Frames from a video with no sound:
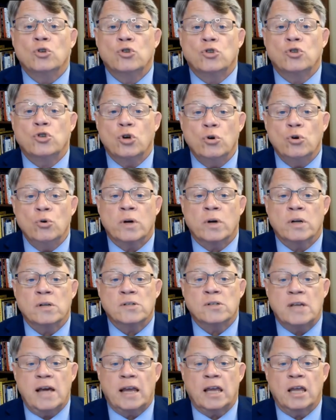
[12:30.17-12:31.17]
2
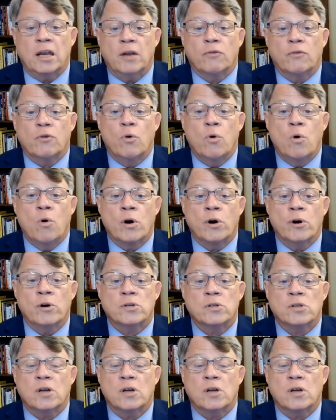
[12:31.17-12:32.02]
consecutive quarters